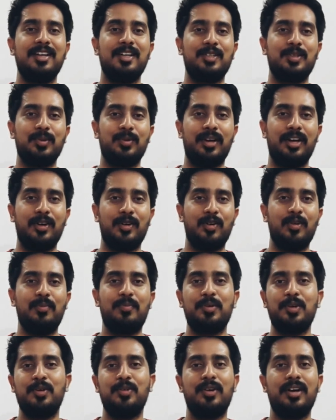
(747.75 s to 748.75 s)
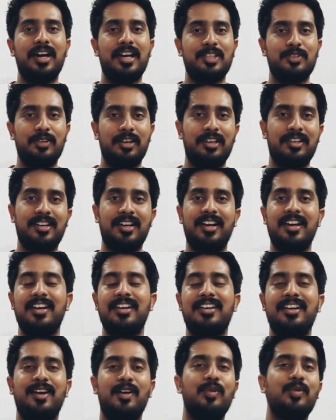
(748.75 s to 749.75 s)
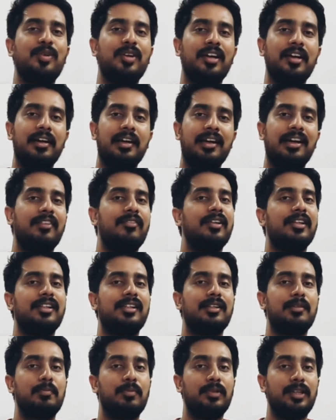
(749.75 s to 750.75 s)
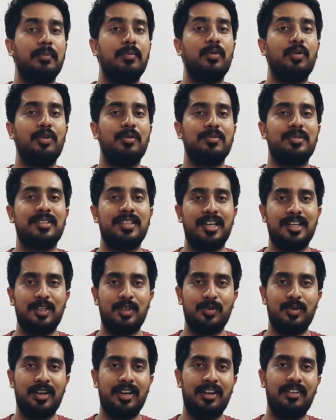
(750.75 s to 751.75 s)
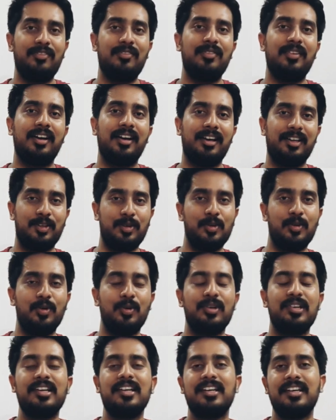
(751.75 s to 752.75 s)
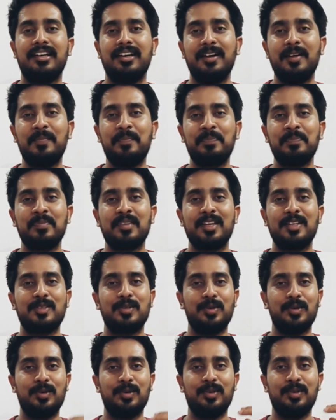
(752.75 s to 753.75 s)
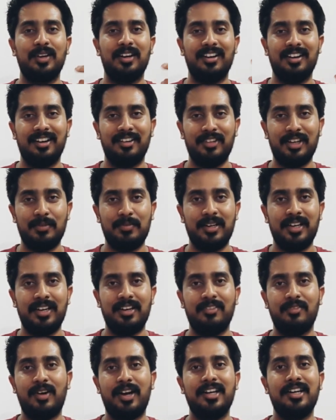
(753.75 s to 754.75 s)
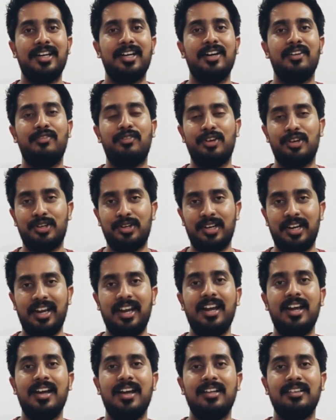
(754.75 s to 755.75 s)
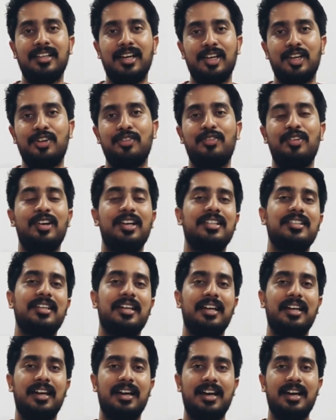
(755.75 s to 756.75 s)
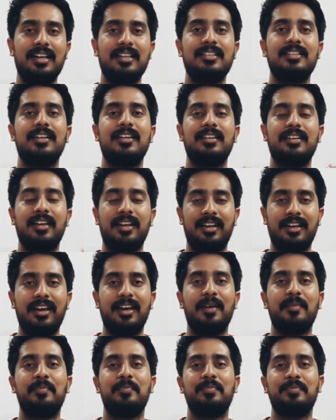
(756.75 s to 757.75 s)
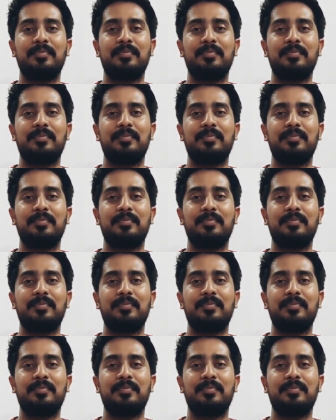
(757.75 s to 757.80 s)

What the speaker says: So I hope you guys will try it out with the poems that you love, you hold dear. So we'll be winding up for today. Thank you for listening, guys. Take care.